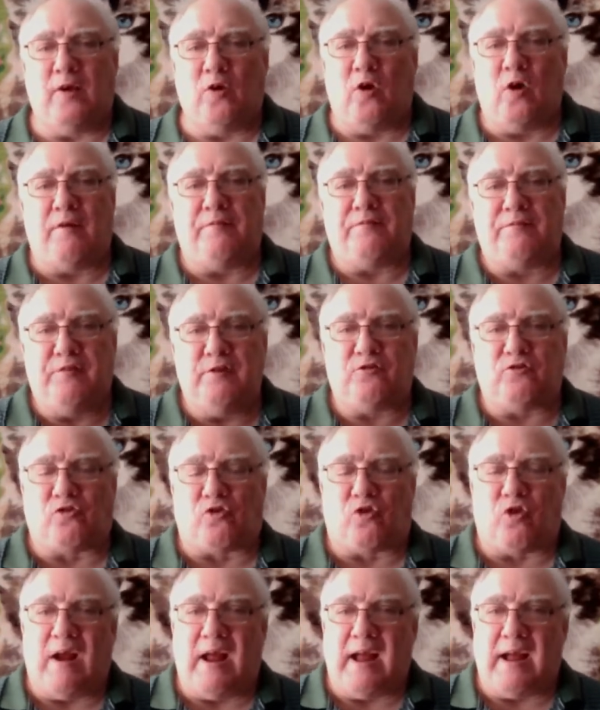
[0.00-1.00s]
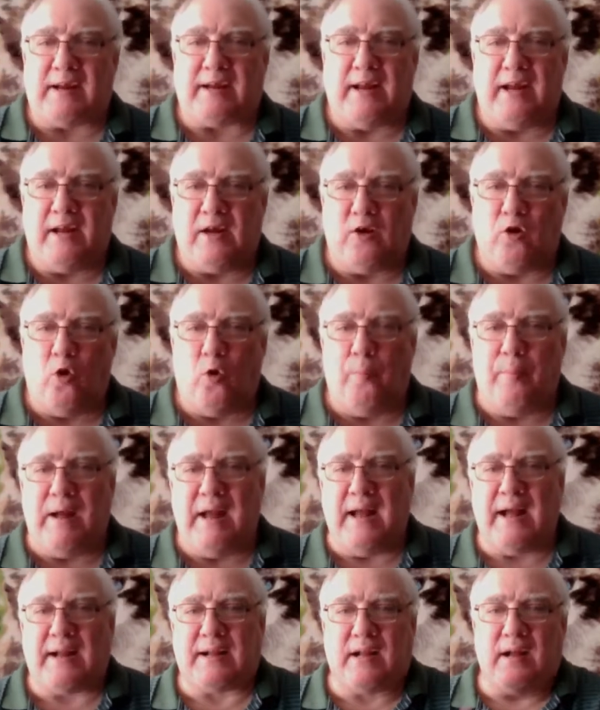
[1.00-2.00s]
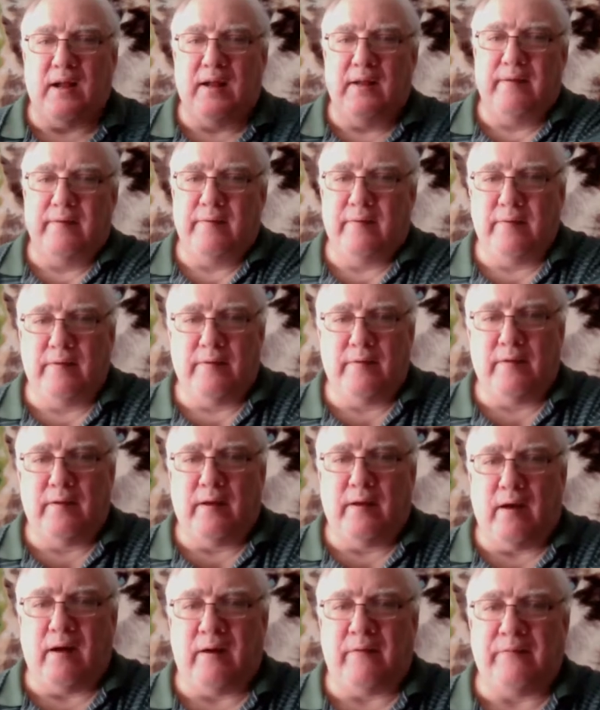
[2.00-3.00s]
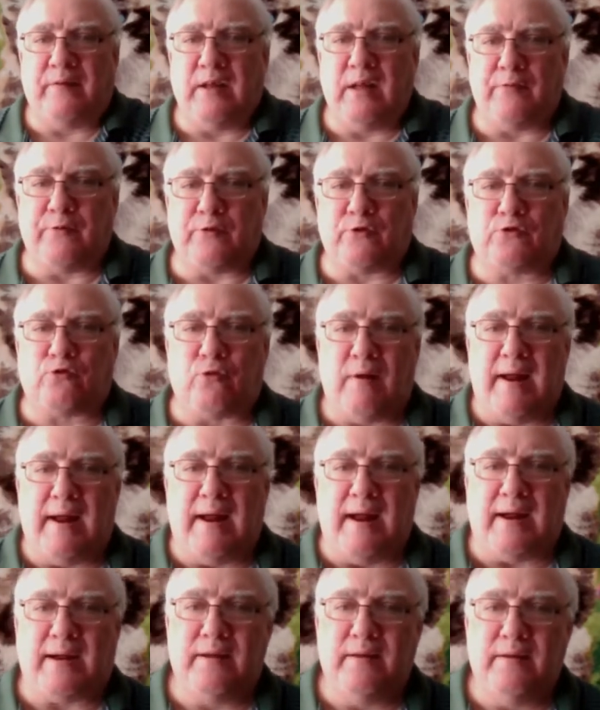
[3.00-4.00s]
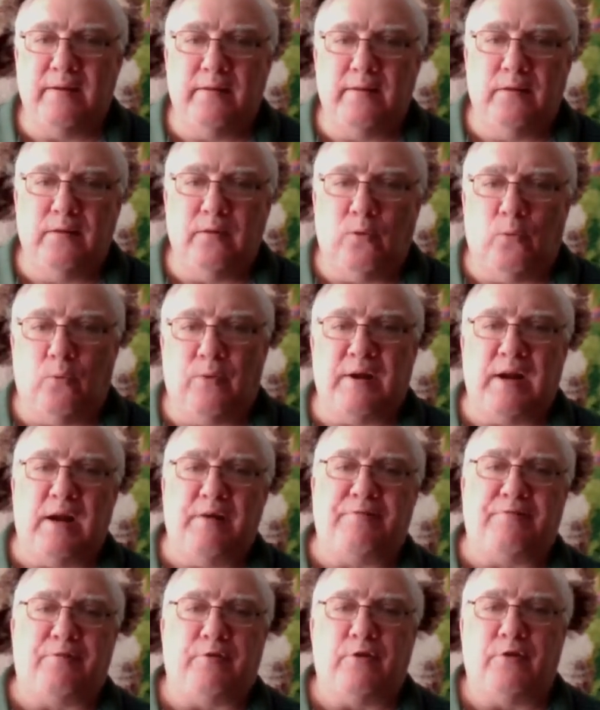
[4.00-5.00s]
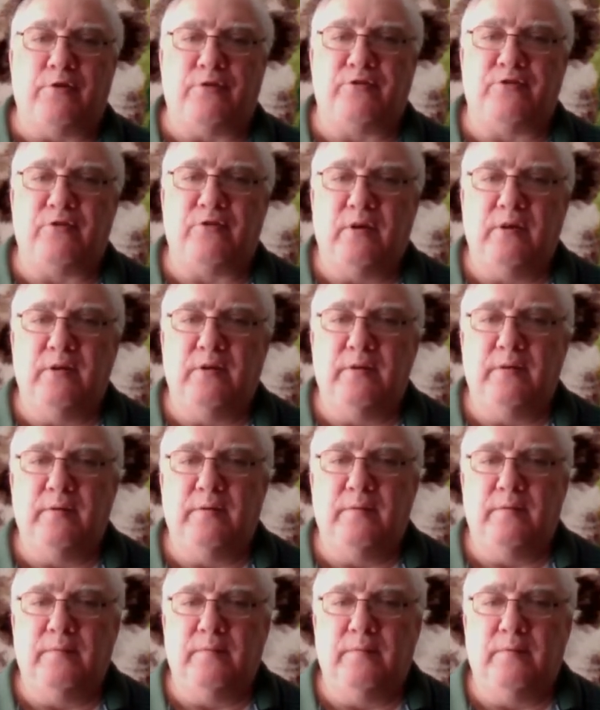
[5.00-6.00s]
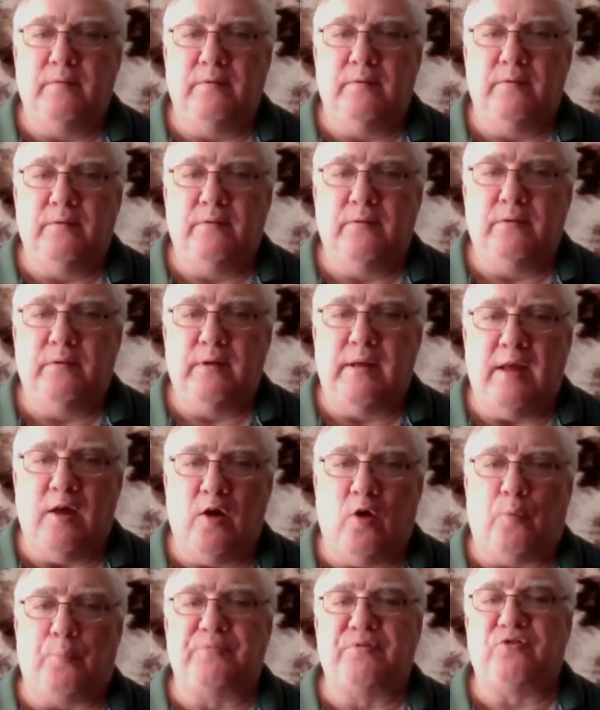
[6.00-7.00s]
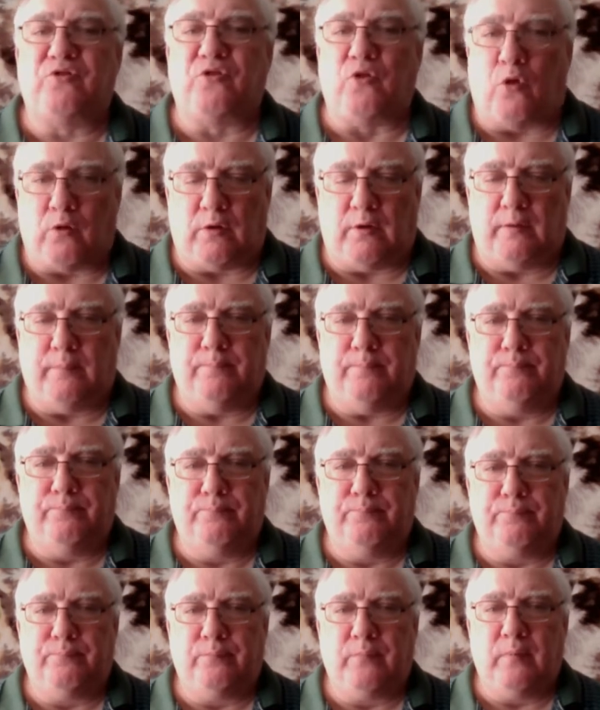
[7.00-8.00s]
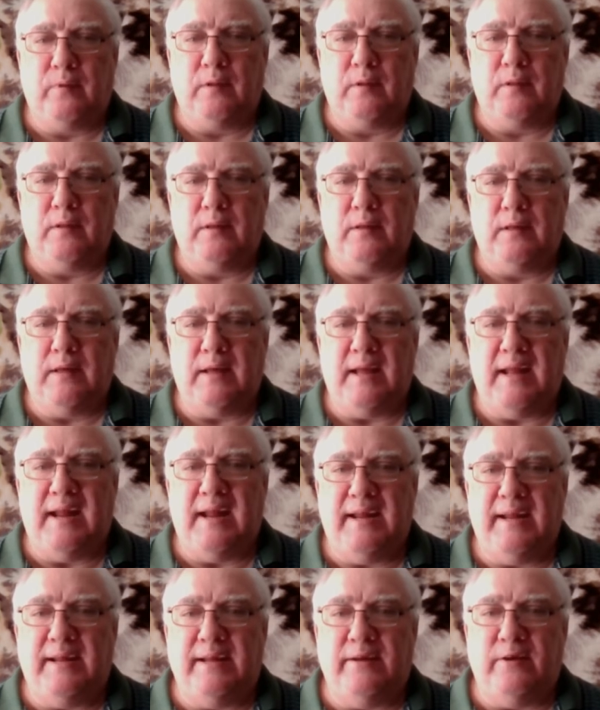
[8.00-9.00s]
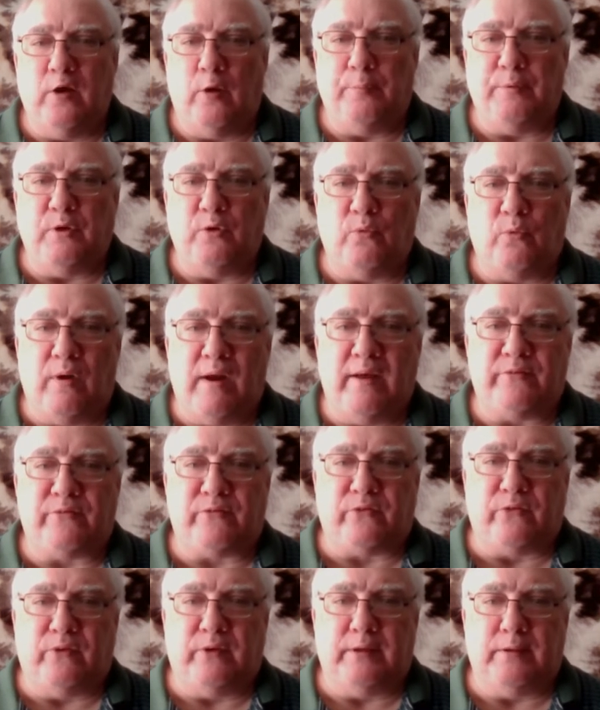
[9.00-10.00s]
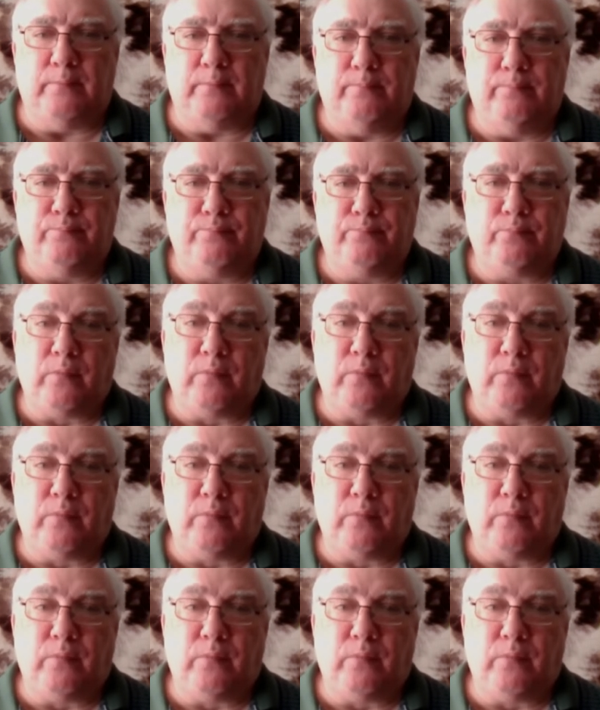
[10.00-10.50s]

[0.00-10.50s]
and get off this track and go back on the other track when I first helped start AEW Wrestling.